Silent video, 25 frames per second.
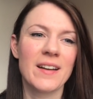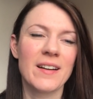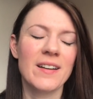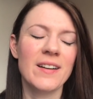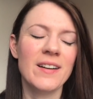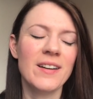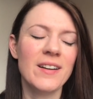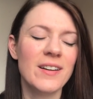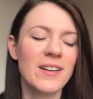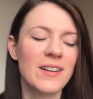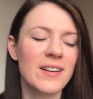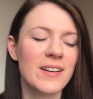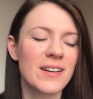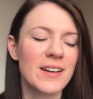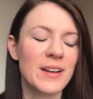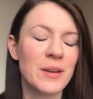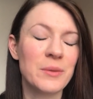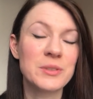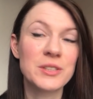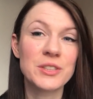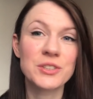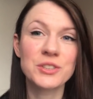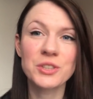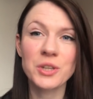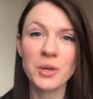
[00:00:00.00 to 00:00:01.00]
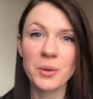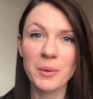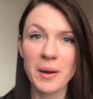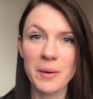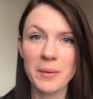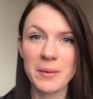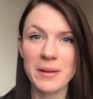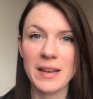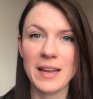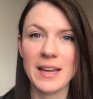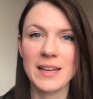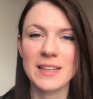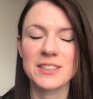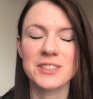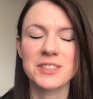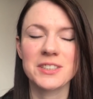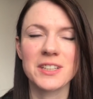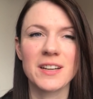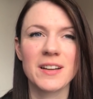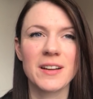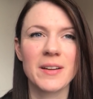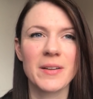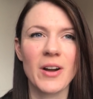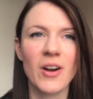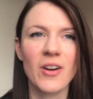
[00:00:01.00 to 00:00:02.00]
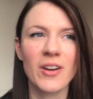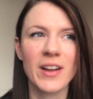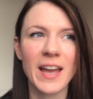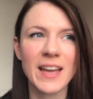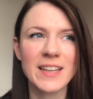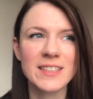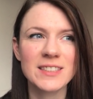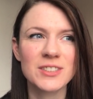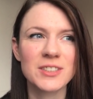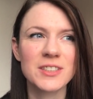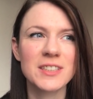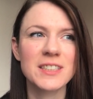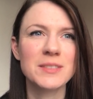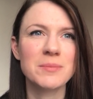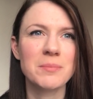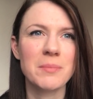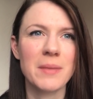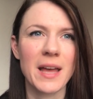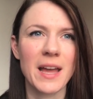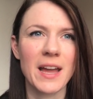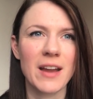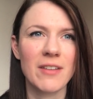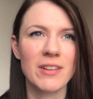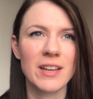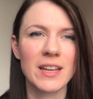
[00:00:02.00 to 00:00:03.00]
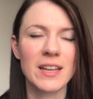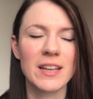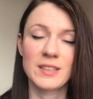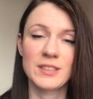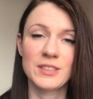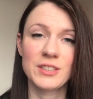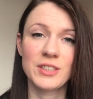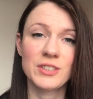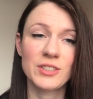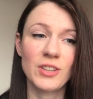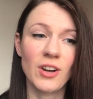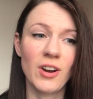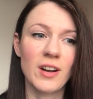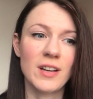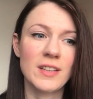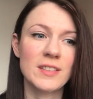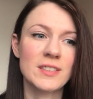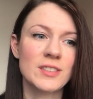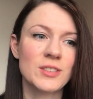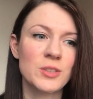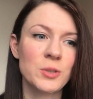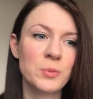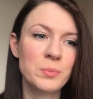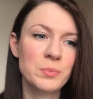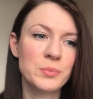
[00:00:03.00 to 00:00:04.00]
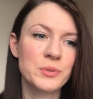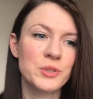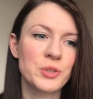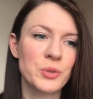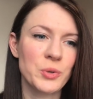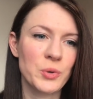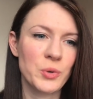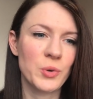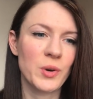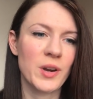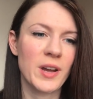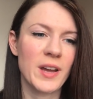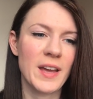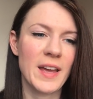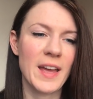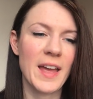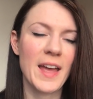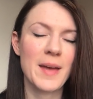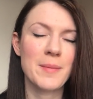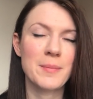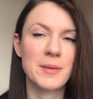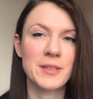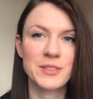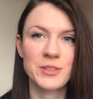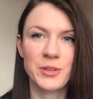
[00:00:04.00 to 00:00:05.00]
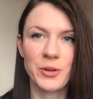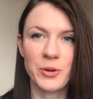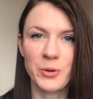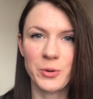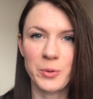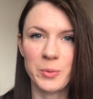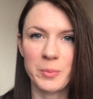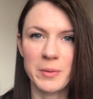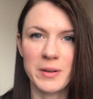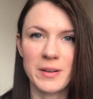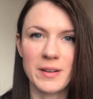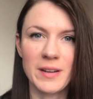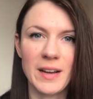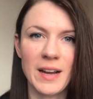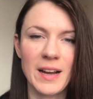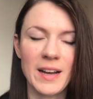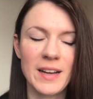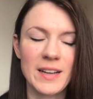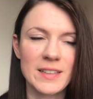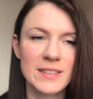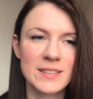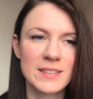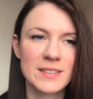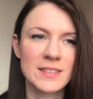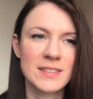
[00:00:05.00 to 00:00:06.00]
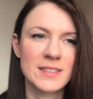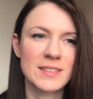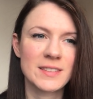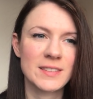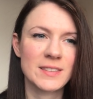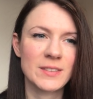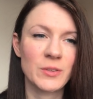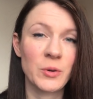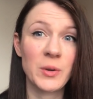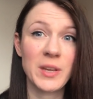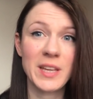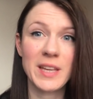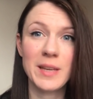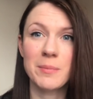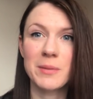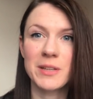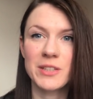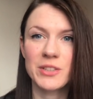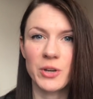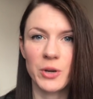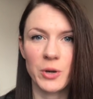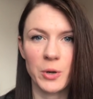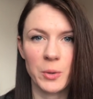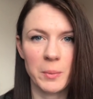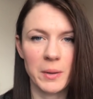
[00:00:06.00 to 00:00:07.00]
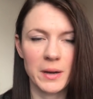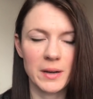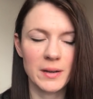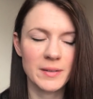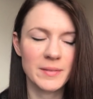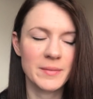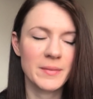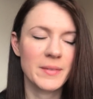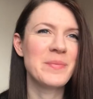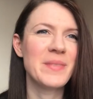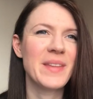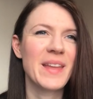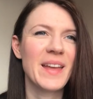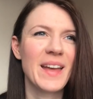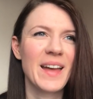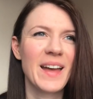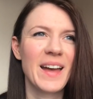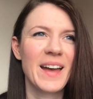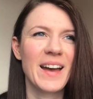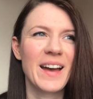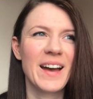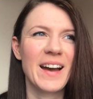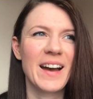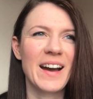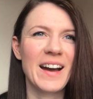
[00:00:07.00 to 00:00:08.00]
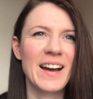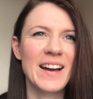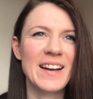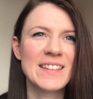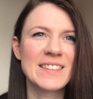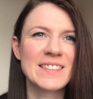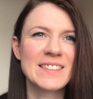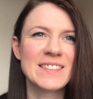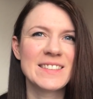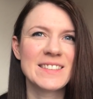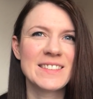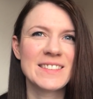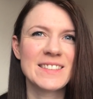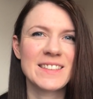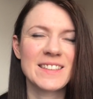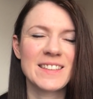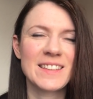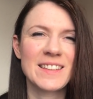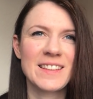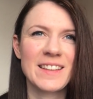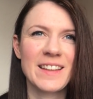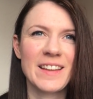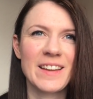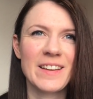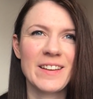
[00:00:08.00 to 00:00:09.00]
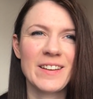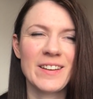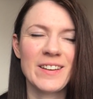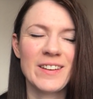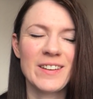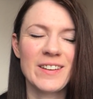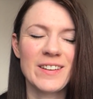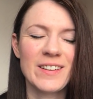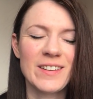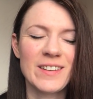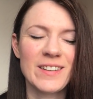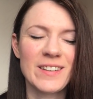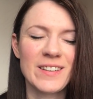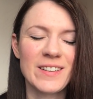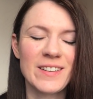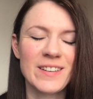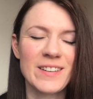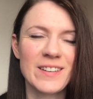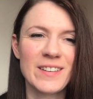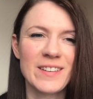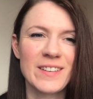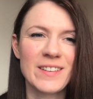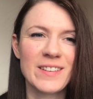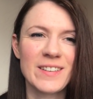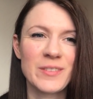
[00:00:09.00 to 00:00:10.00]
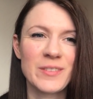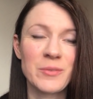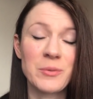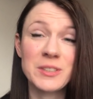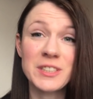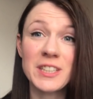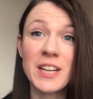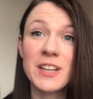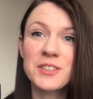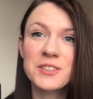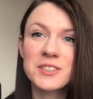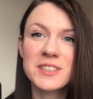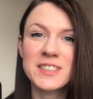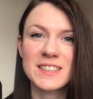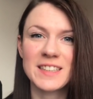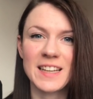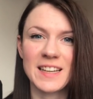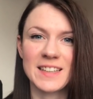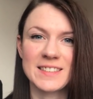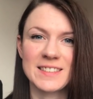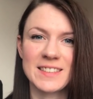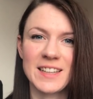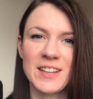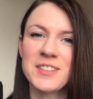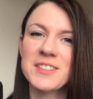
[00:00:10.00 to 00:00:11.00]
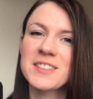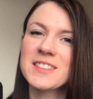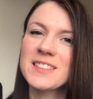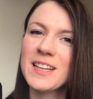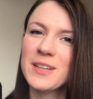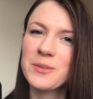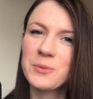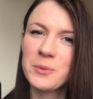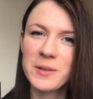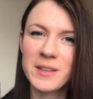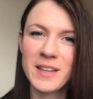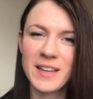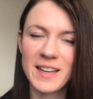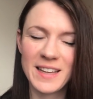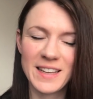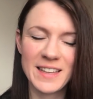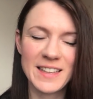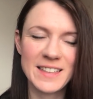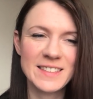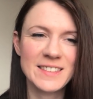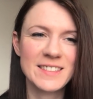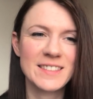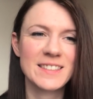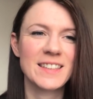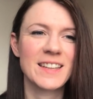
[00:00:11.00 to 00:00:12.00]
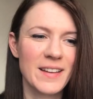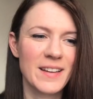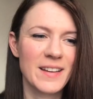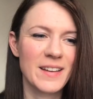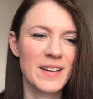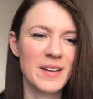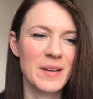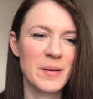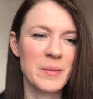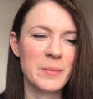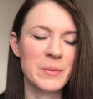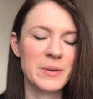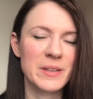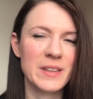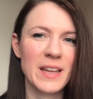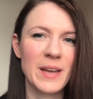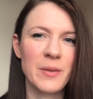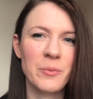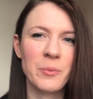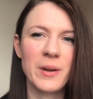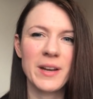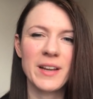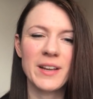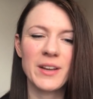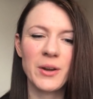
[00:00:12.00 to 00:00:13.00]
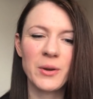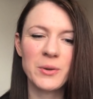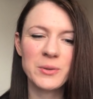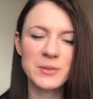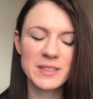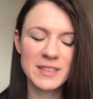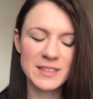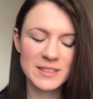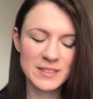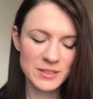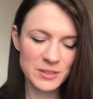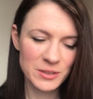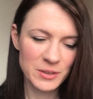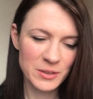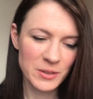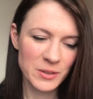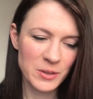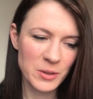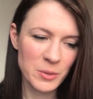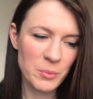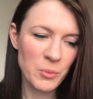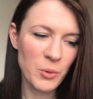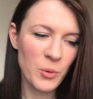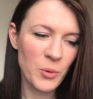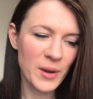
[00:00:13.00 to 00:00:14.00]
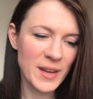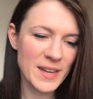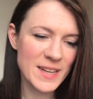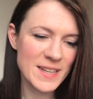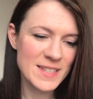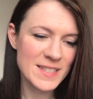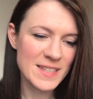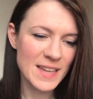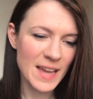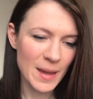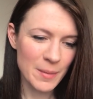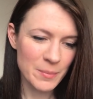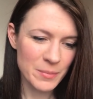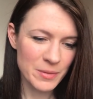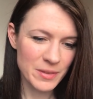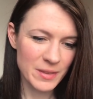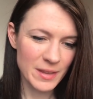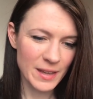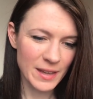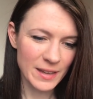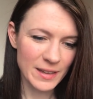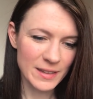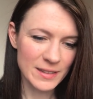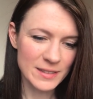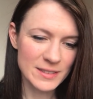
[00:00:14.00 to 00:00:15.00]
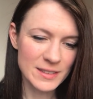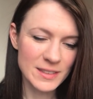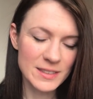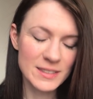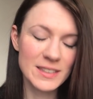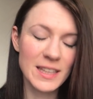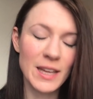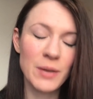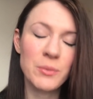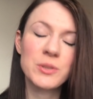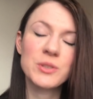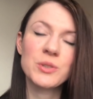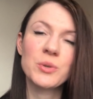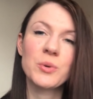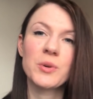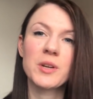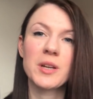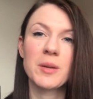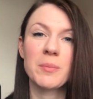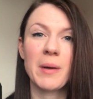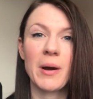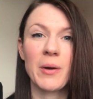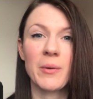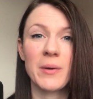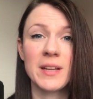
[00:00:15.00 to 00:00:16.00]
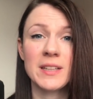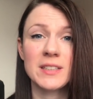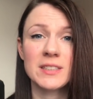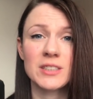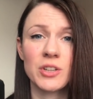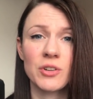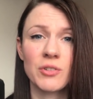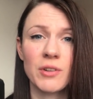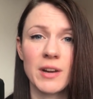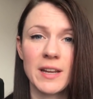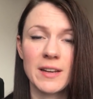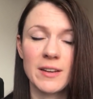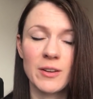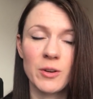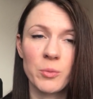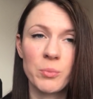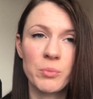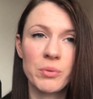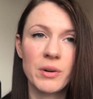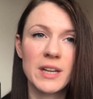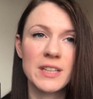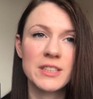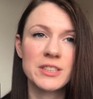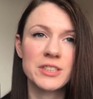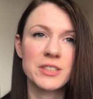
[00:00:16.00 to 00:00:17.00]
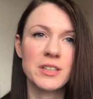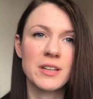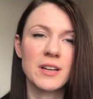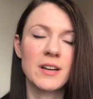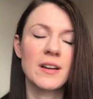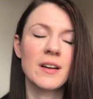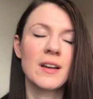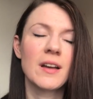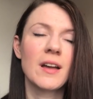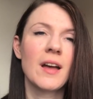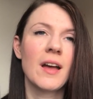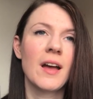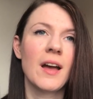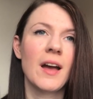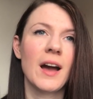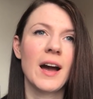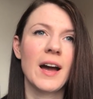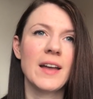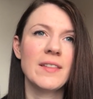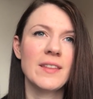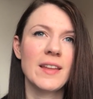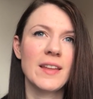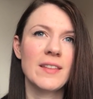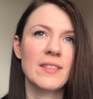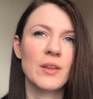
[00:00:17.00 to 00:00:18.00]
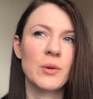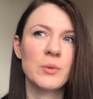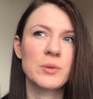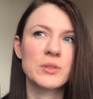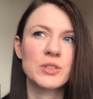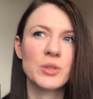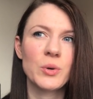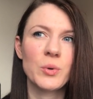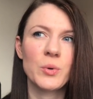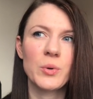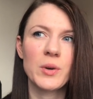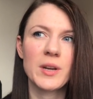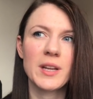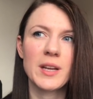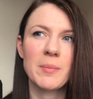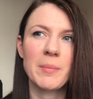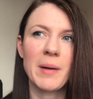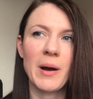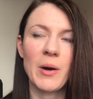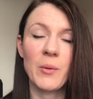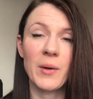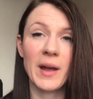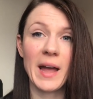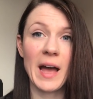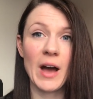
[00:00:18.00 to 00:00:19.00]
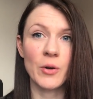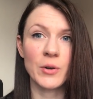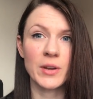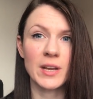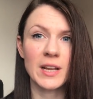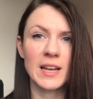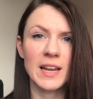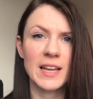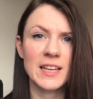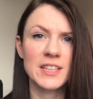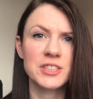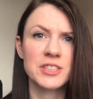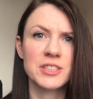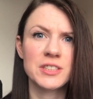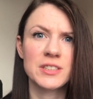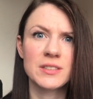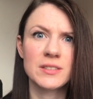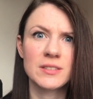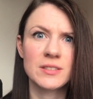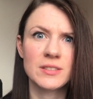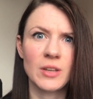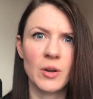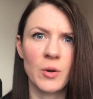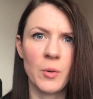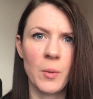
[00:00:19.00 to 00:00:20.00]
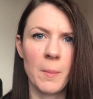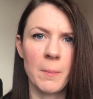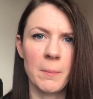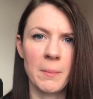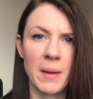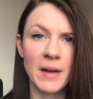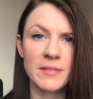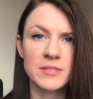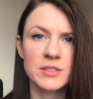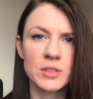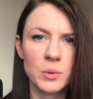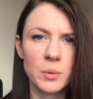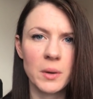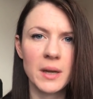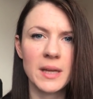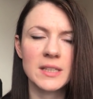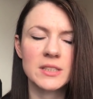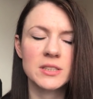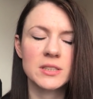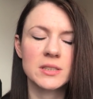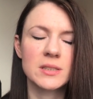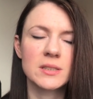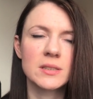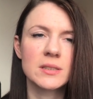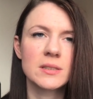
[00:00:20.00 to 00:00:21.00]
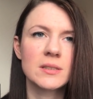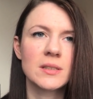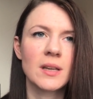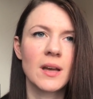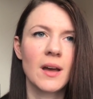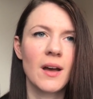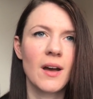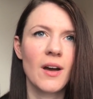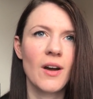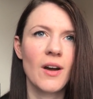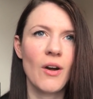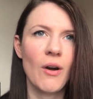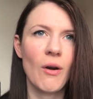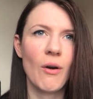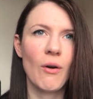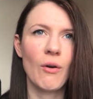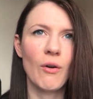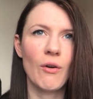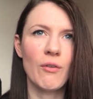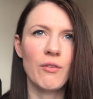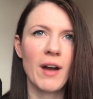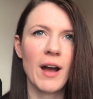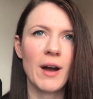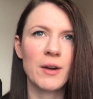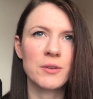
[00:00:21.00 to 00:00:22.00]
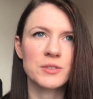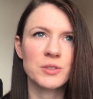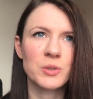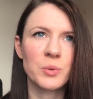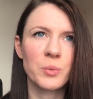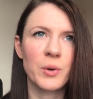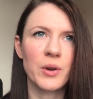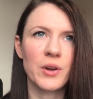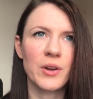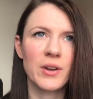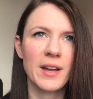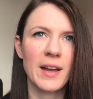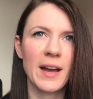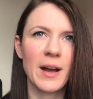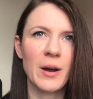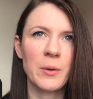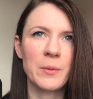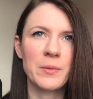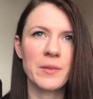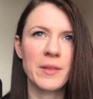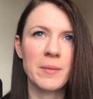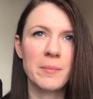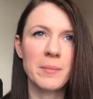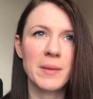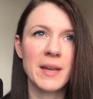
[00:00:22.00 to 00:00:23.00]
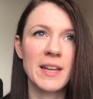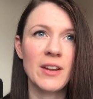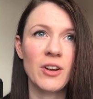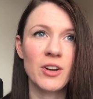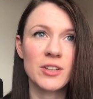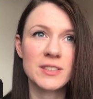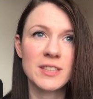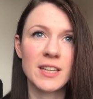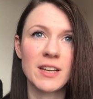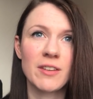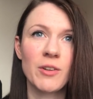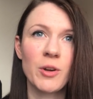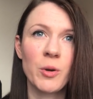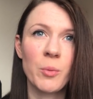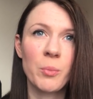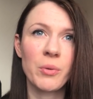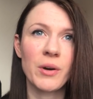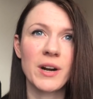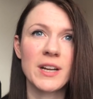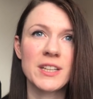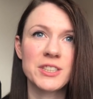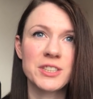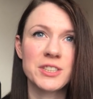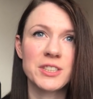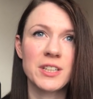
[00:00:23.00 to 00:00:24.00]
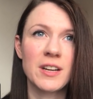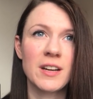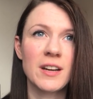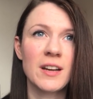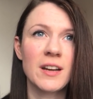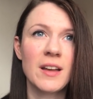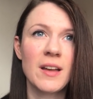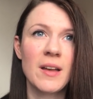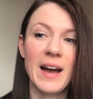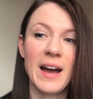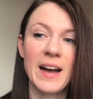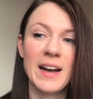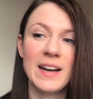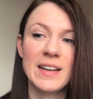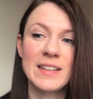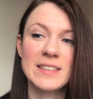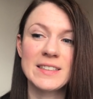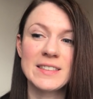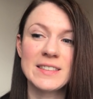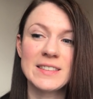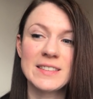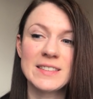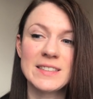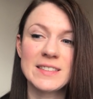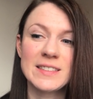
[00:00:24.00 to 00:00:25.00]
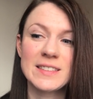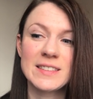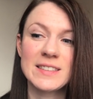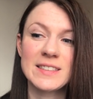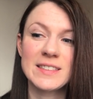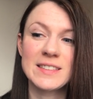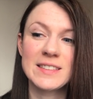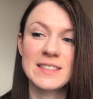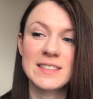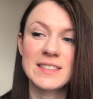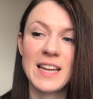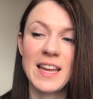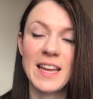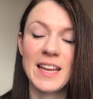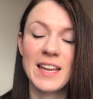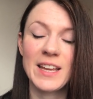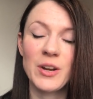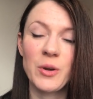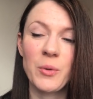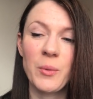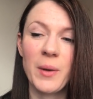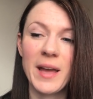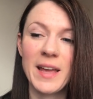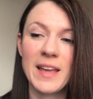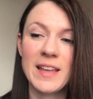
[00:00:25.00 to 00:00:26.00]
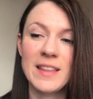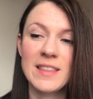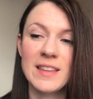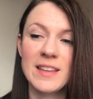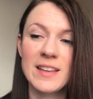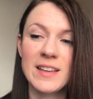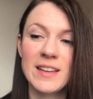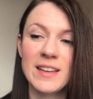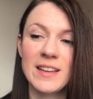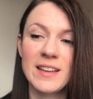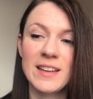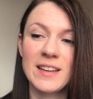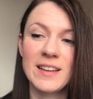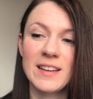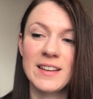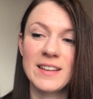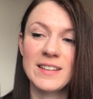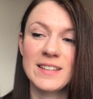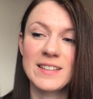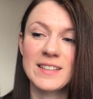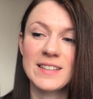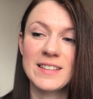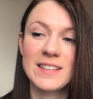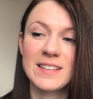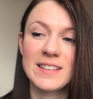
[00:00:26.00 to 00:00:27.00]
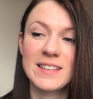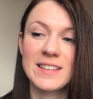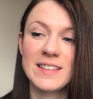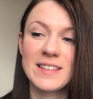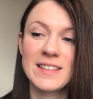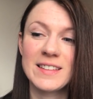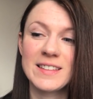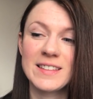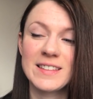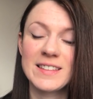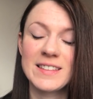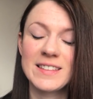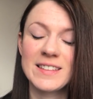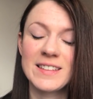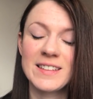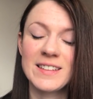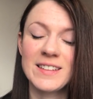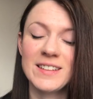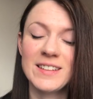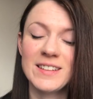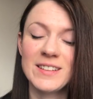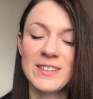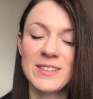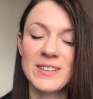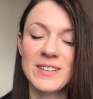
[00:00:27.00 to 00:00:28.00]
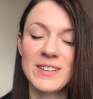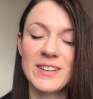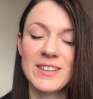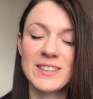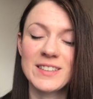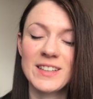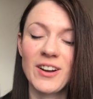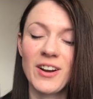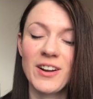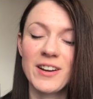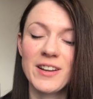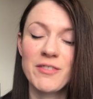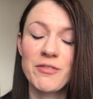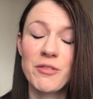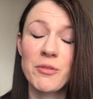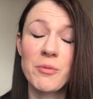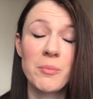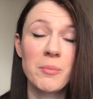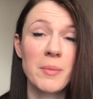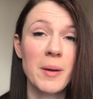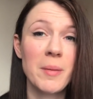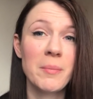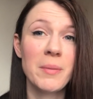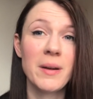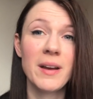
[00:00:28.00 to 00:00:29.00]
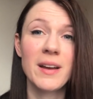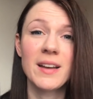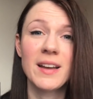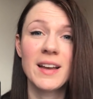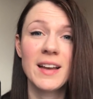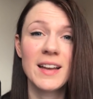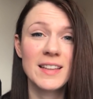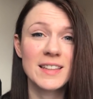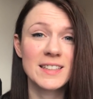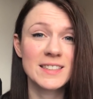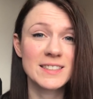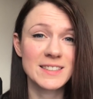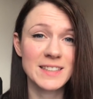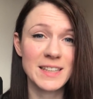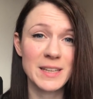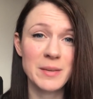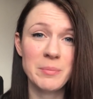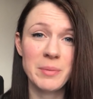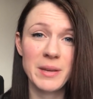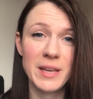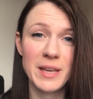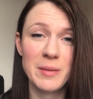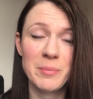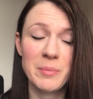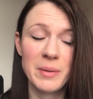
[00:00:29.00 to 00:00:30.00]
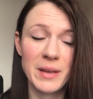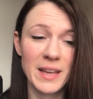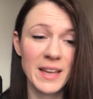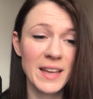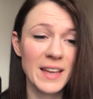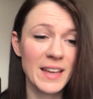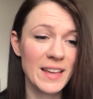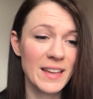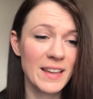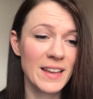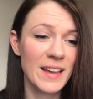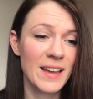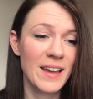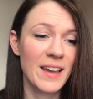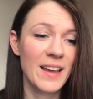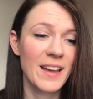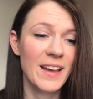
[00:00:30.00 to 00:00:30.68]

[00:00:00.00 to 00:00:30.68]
Ah, oh, it was a two hour lecture. Our case study's Mary. She's got a subdural hematoma and, or hematoma, and, oh, which I understand. I understand what that is. But then when it goes into the more in depth things, because they were talking about intracranial pressure and then they were talking about calculations, so maths equations of how to work out the mean arterial pressure and taking away the oh god i can't even remember the cpp